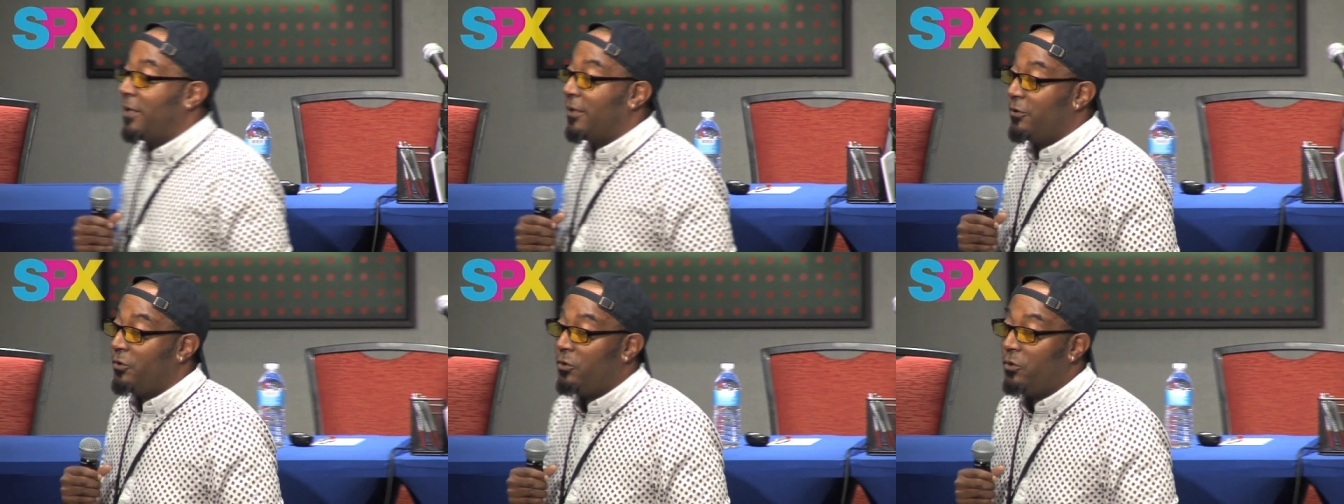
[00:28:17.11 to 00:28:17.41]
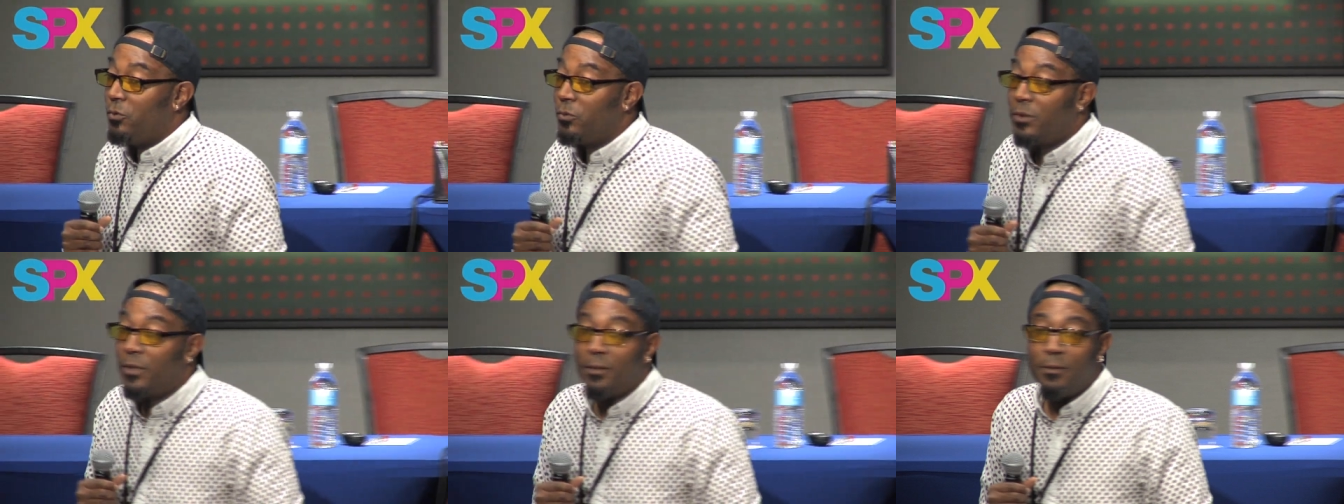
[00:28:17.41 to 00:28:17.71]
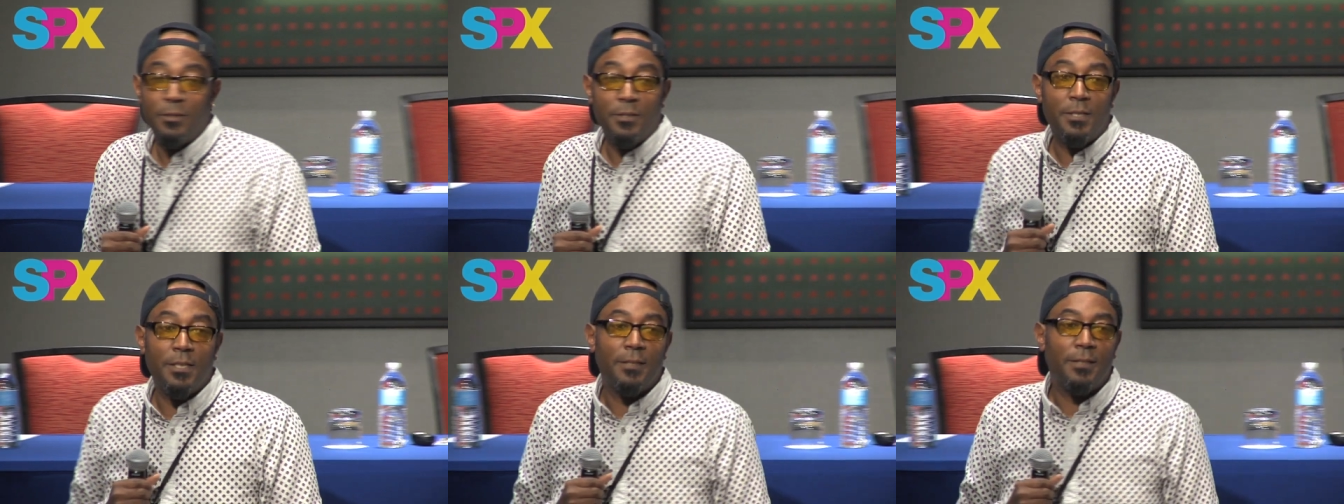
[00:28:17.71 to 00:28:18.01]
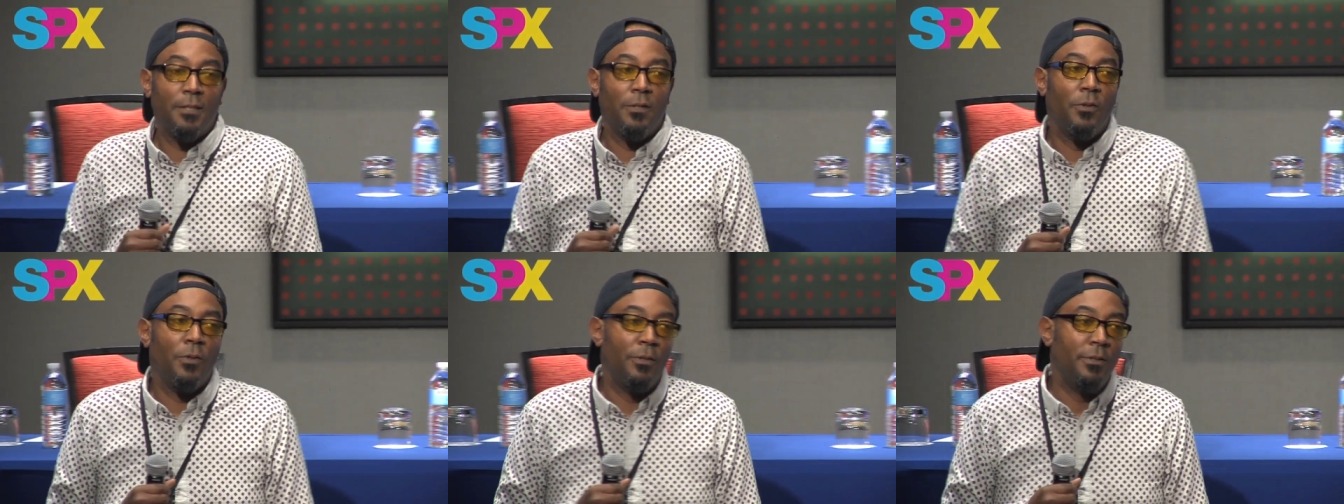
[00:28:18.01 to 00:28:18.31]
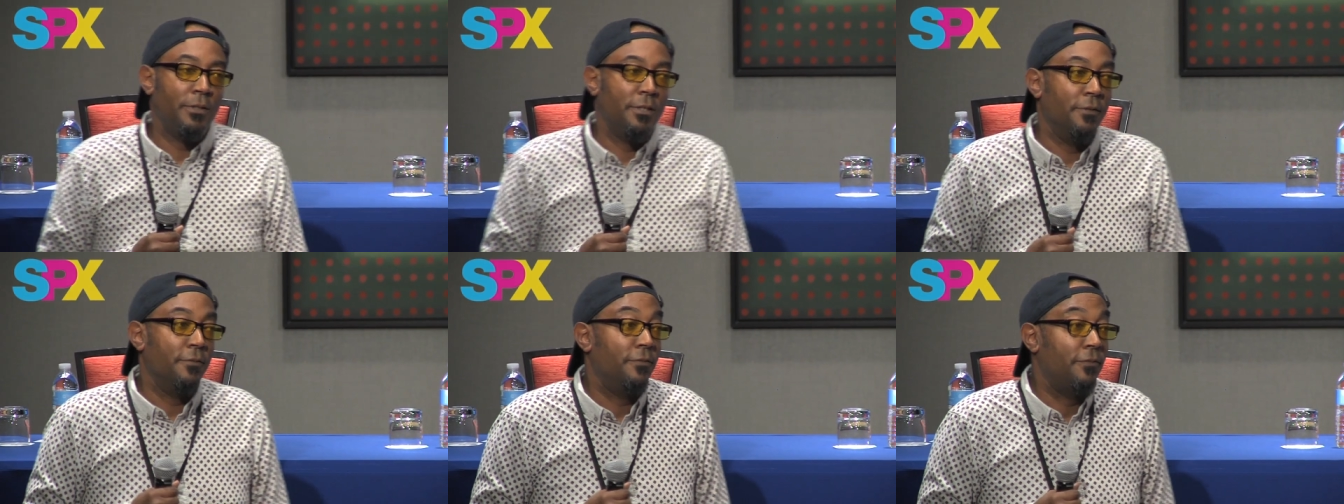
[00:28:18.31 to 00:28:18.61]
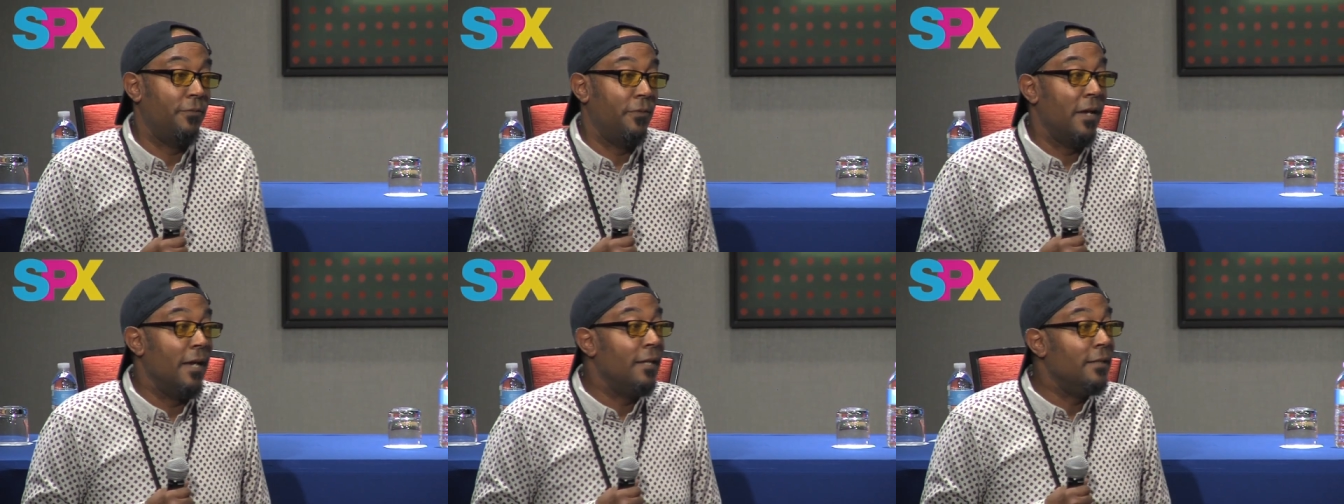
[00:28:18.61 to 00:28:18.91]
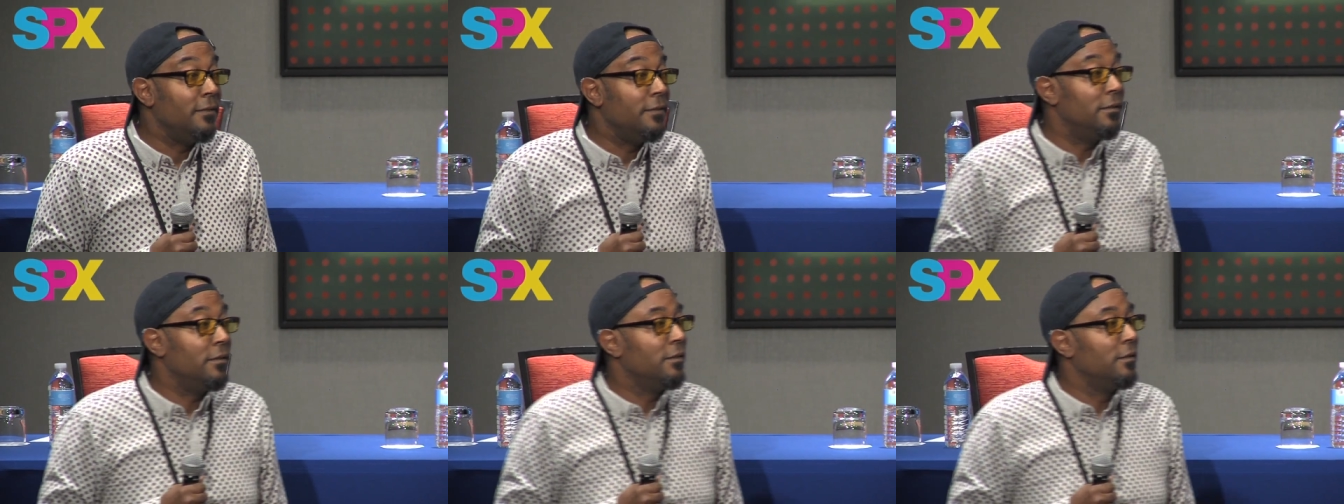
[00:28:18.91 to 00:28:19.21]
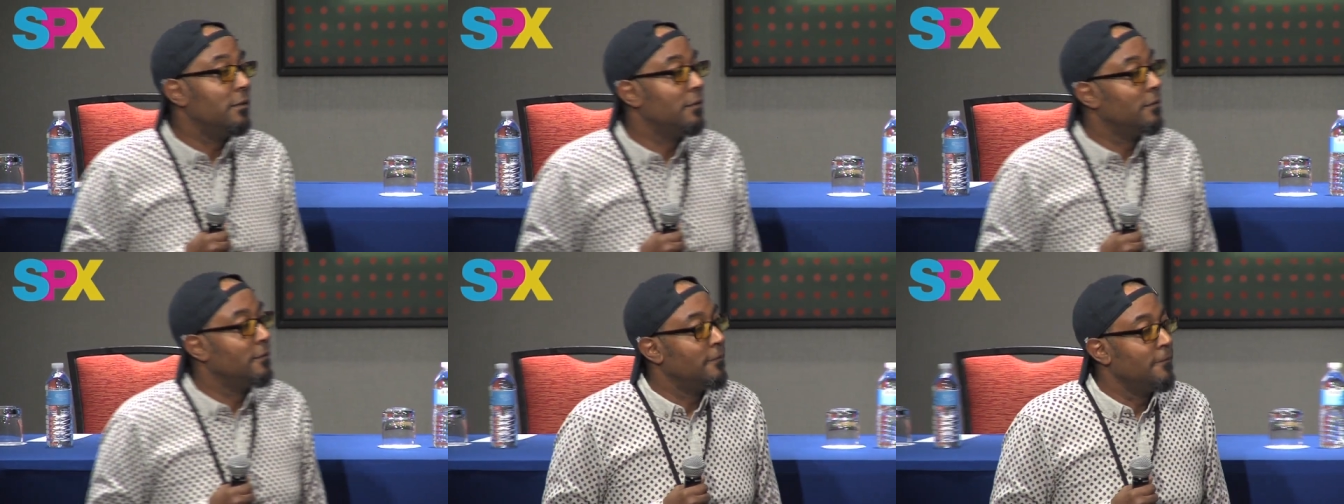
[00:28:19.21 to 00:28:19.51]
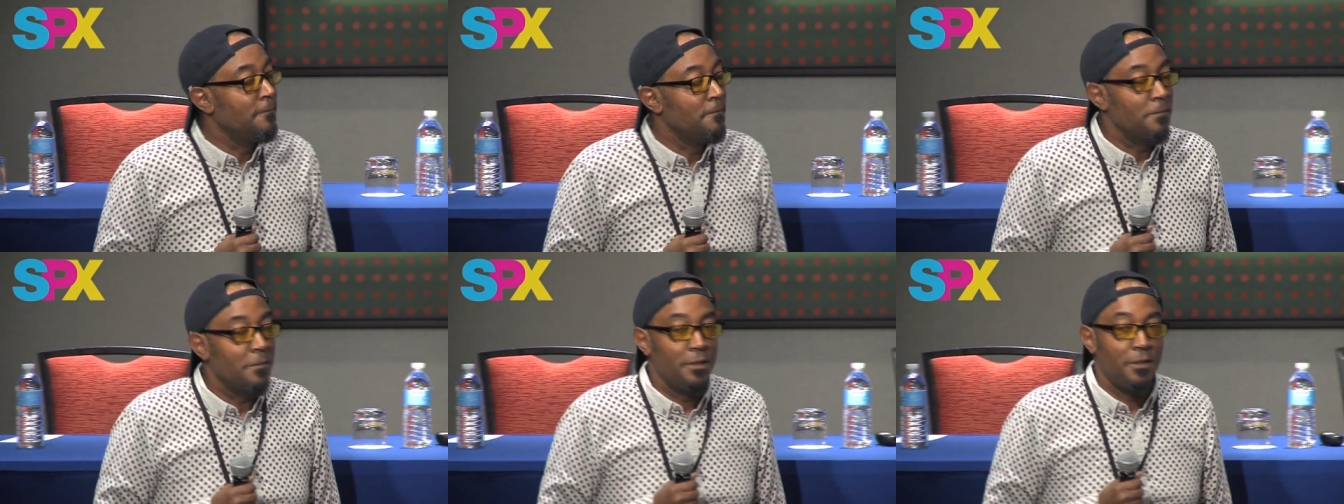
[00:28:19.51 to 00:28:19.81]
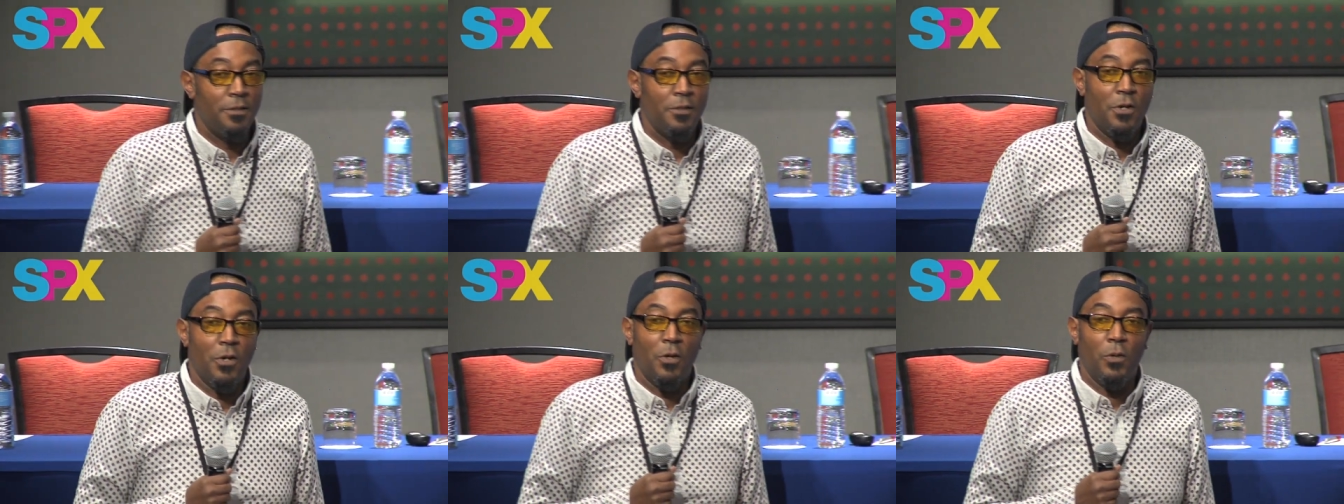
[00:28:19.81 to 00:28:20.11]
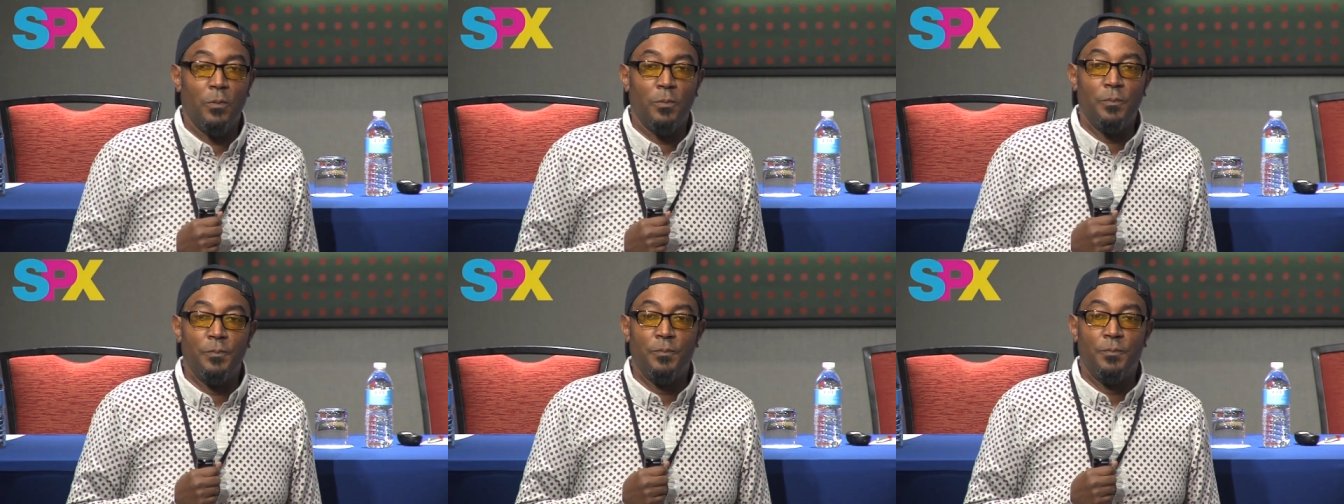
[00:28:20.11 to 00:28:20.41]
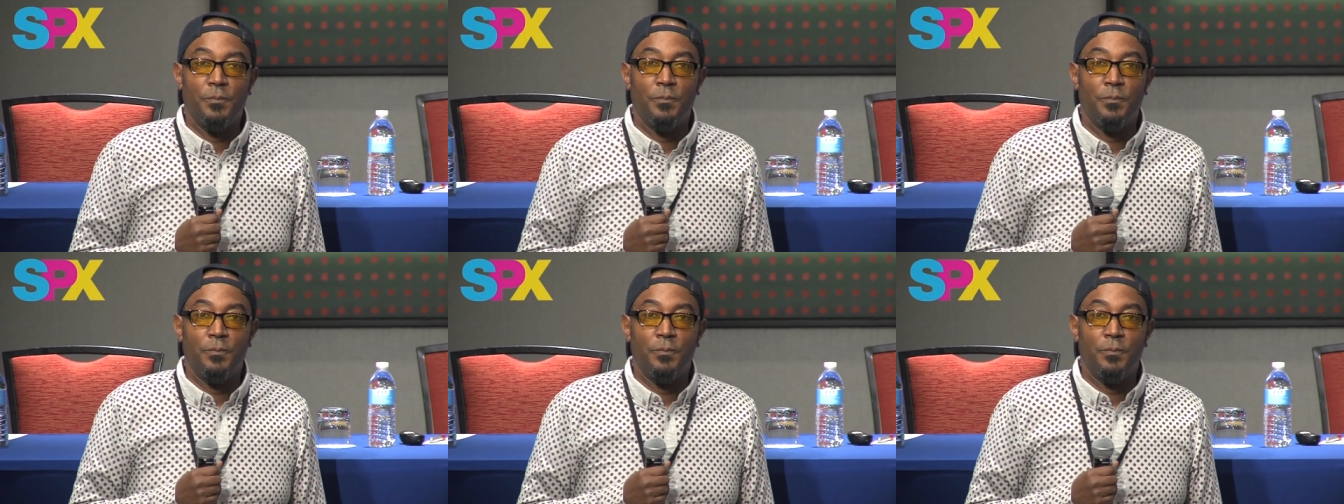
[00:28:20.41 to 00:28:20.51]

And you can sit there and defend, you know,